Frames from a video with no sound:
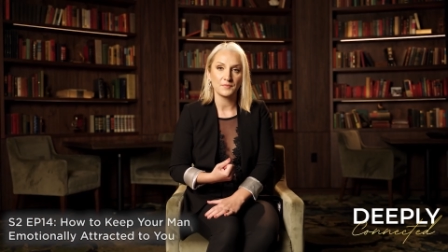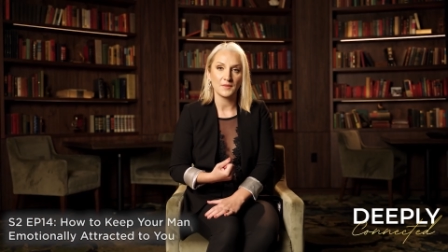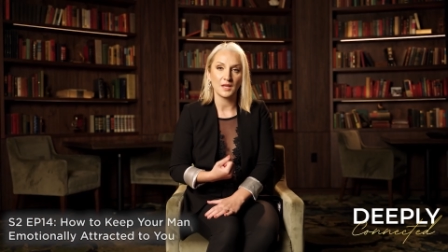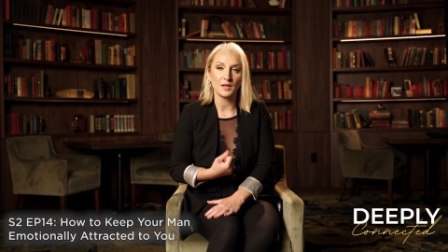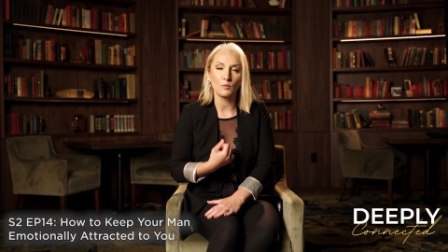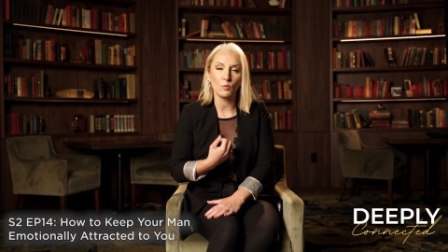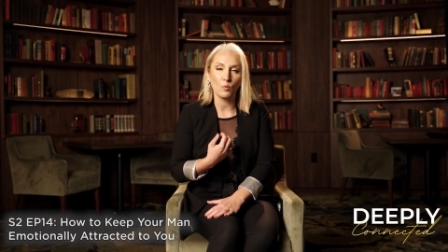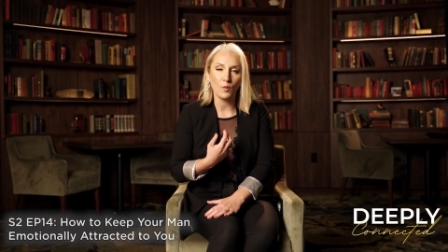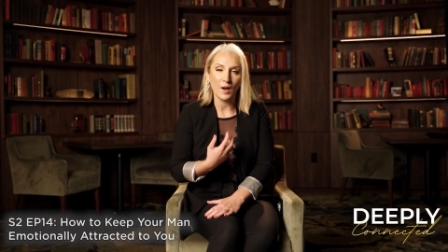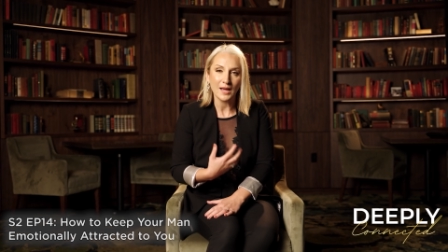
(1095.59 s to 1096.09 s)

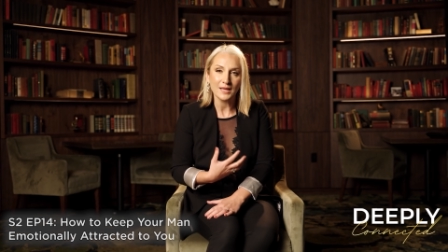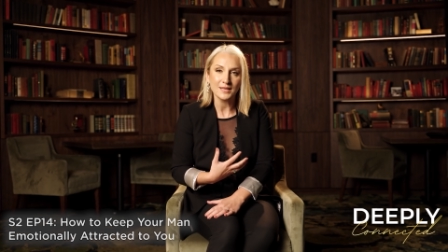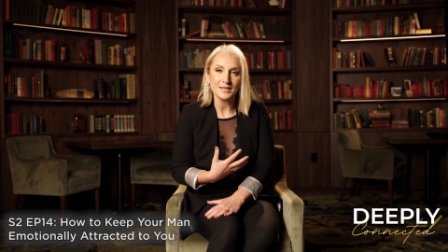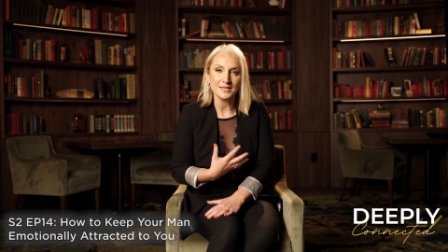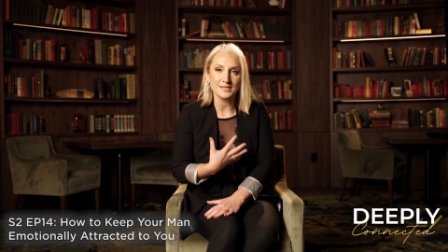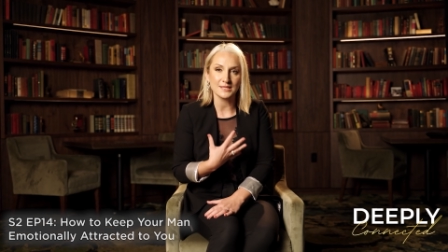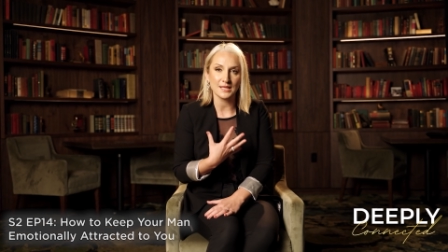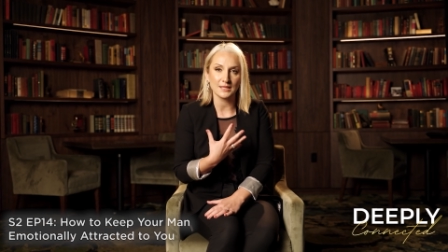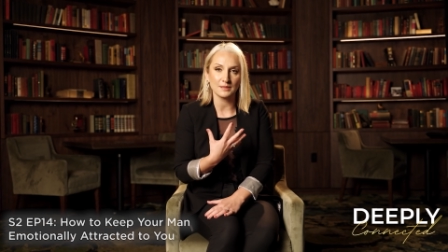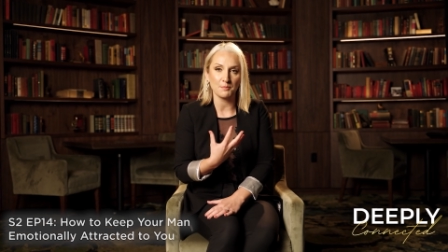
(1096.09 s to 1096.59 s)
And why
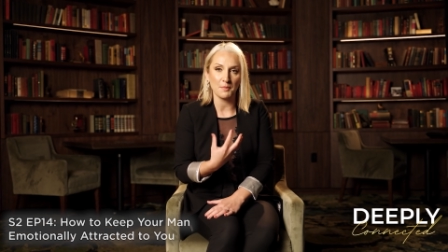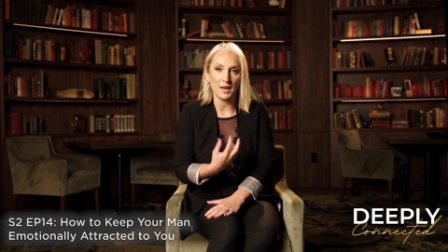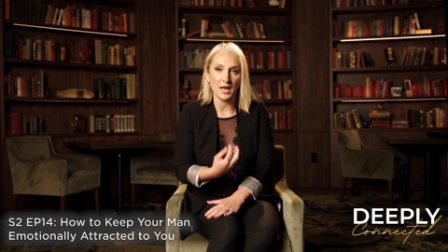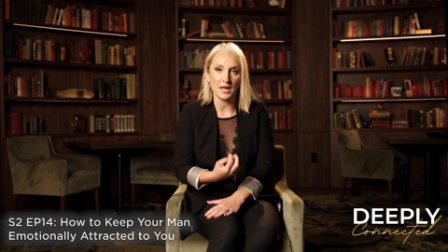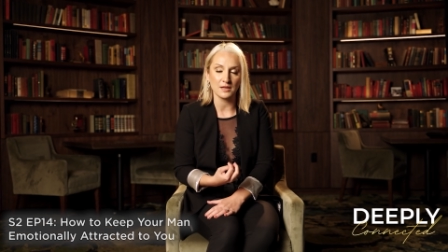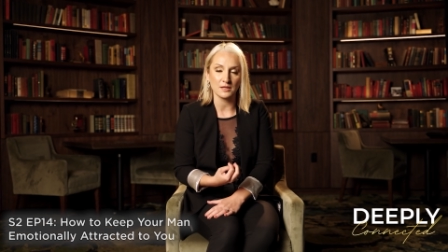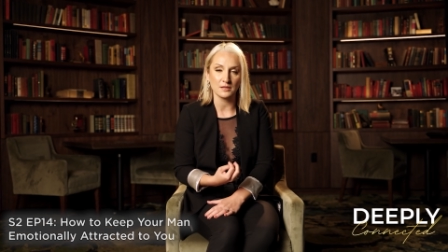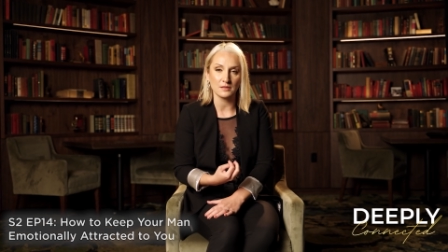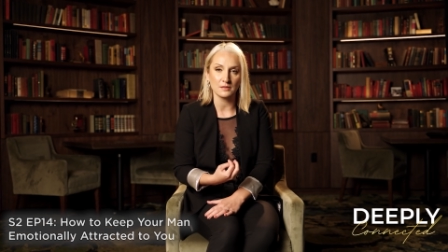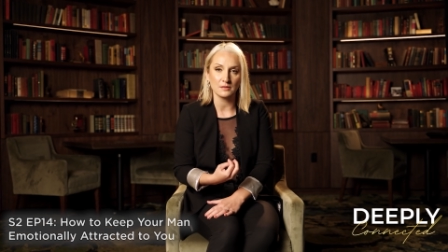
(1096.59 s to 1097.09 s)
does that
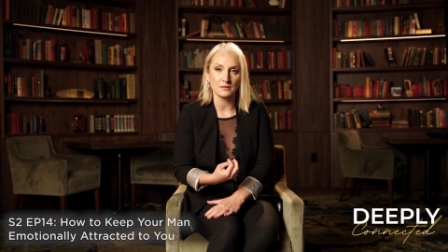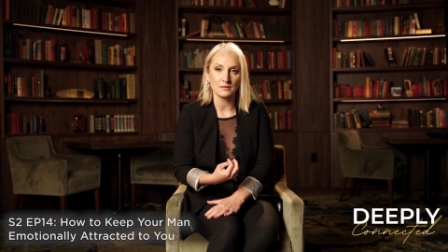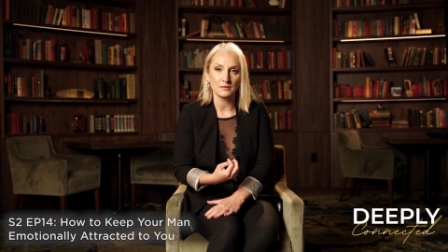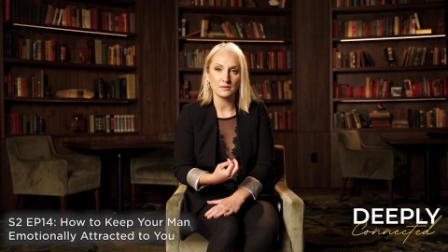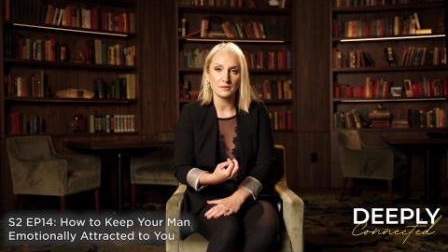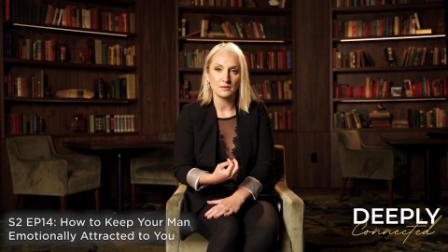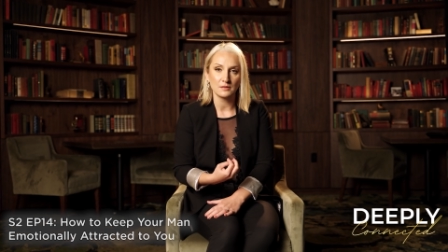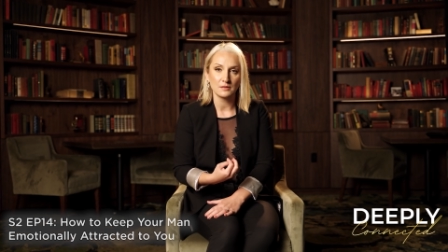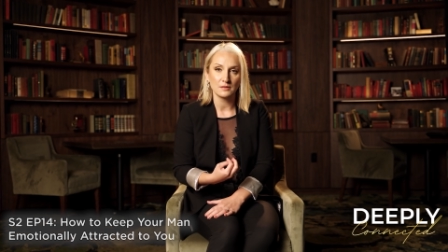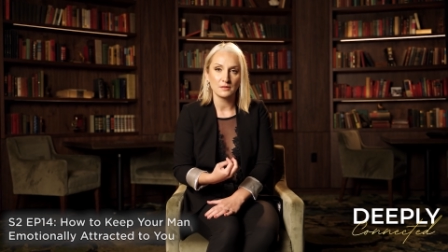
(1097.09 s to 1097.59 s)
matter?
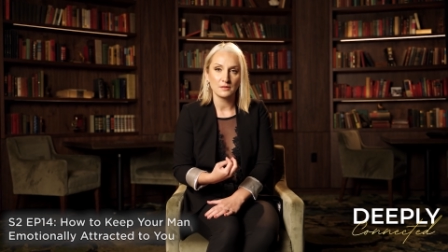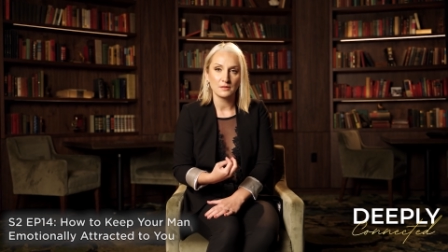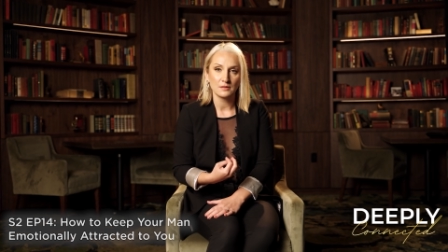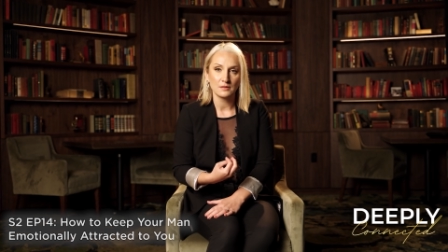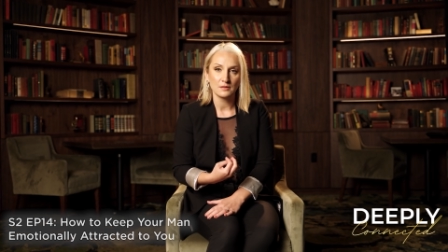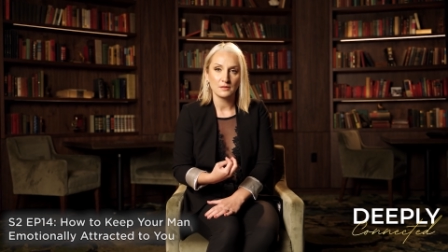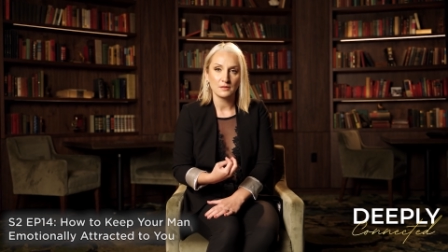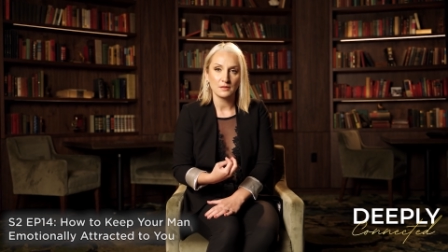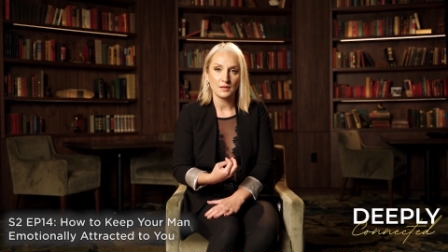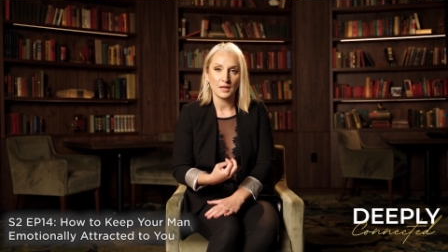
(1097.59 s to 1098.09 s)

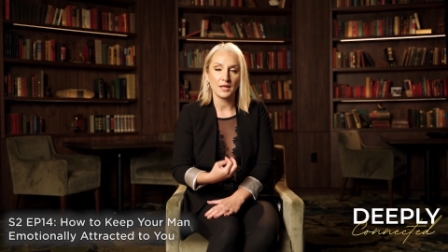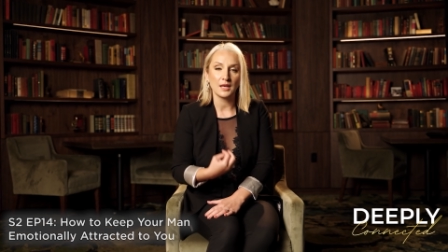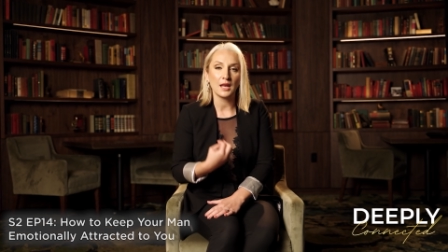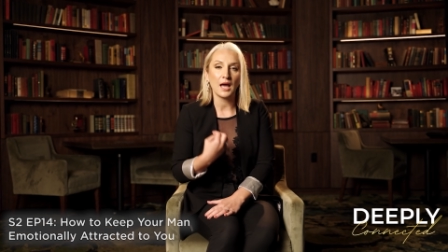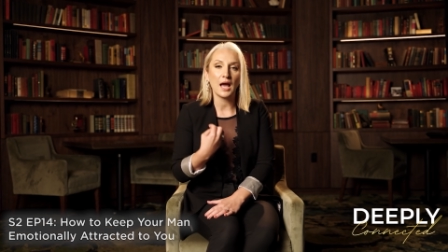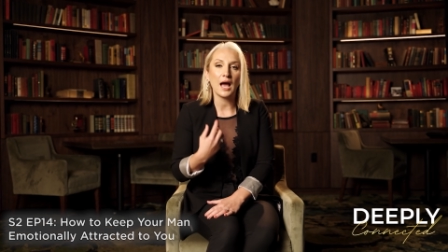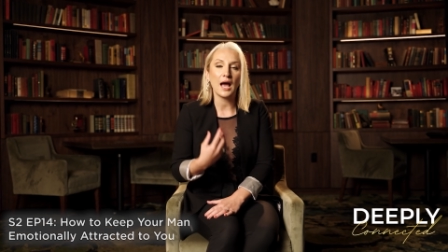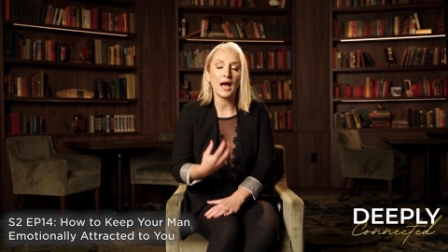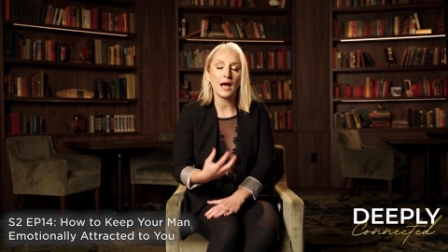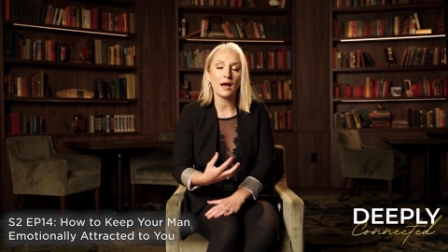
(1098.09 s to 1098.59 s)
And
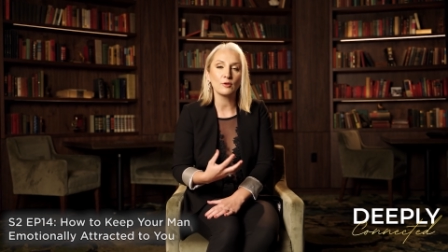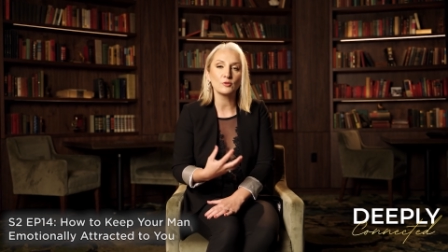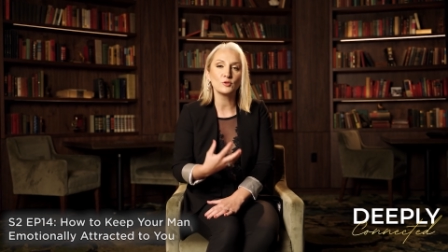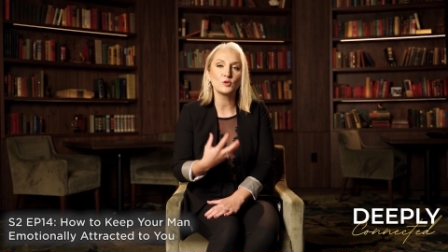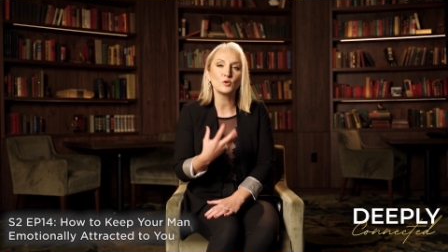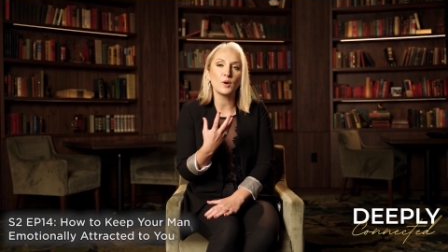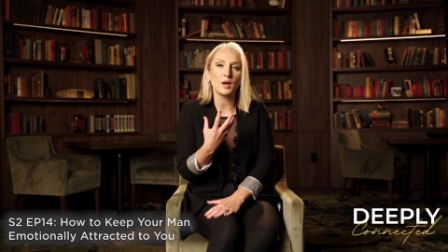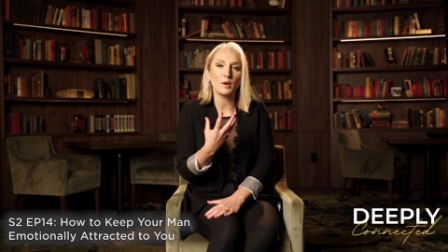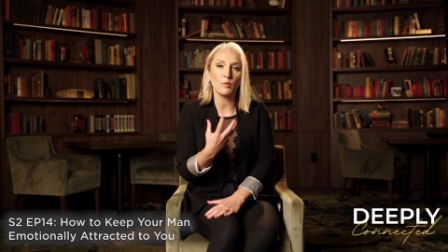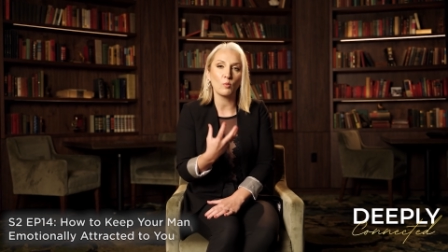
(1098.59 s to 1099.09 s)
how
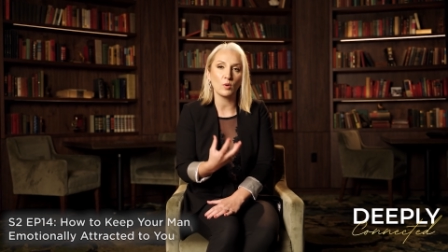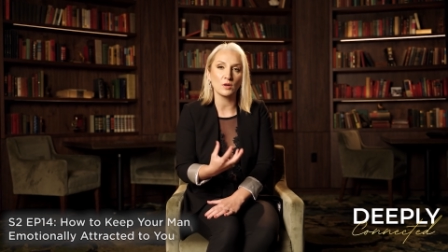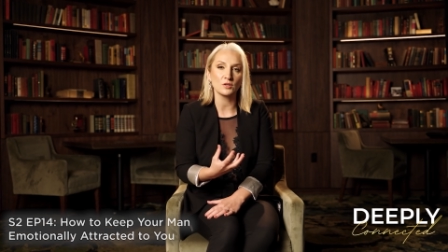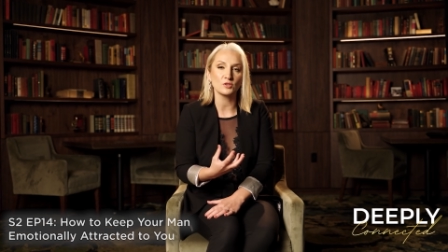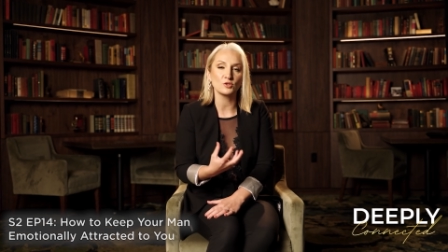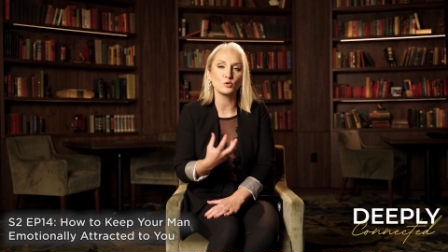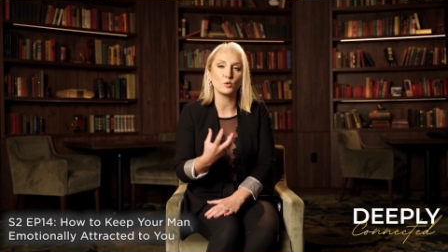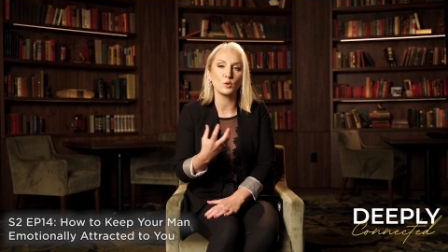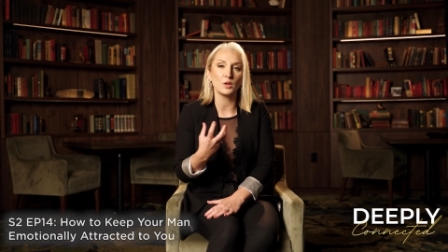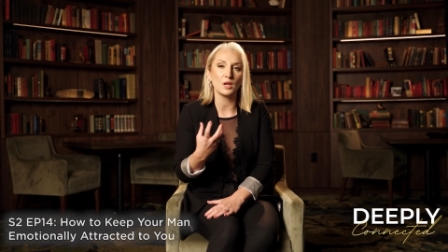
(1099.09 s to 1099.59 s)
do I want
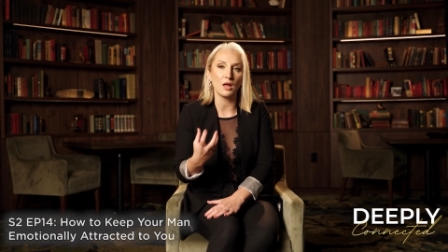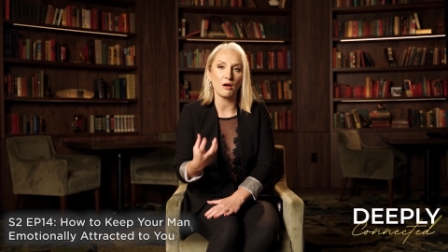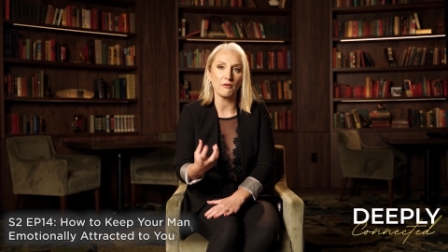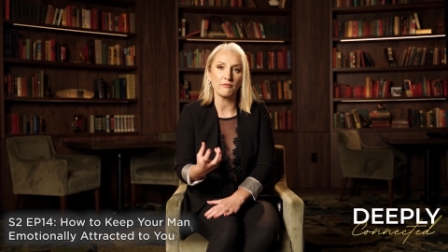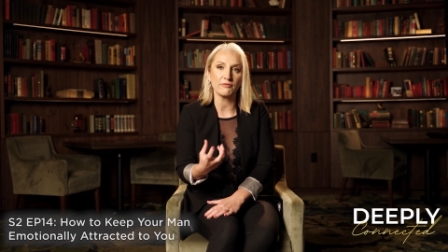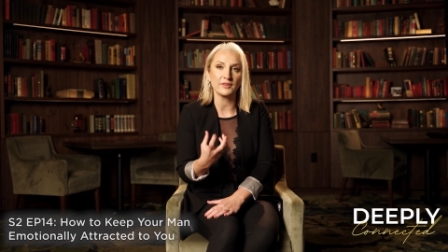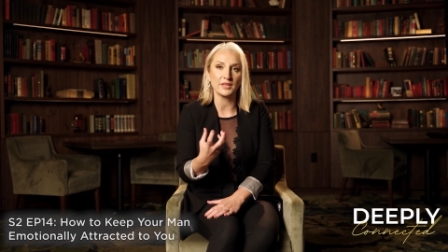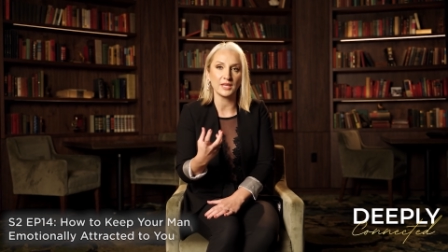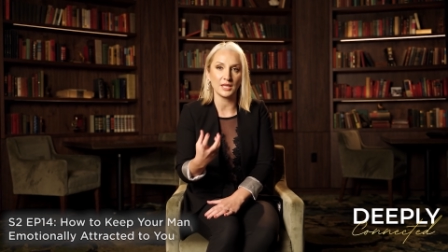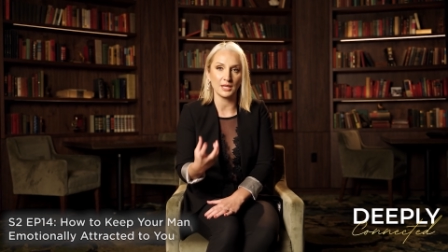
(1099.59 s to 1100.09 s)
to
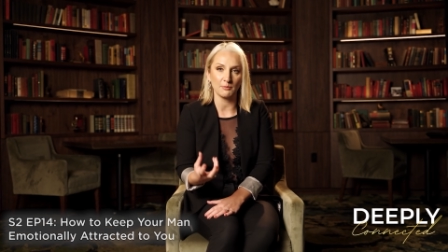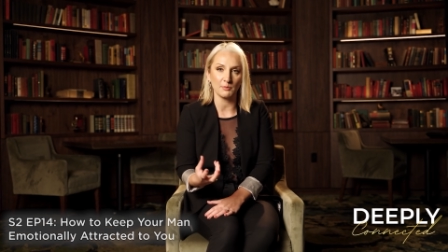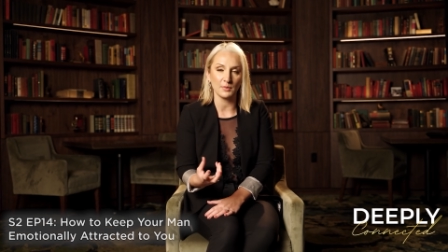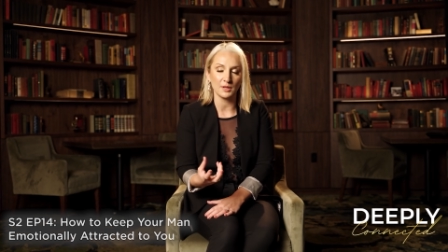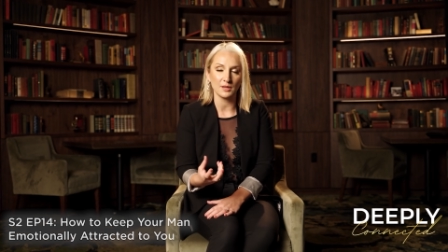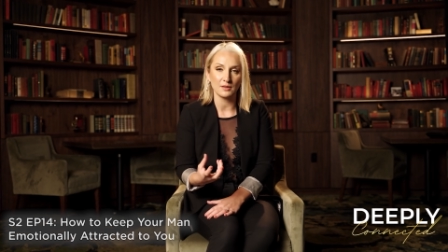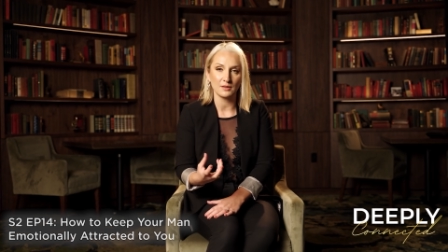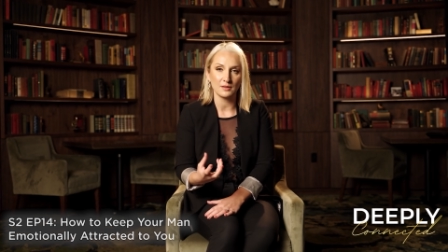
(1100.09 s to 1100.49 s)
love him?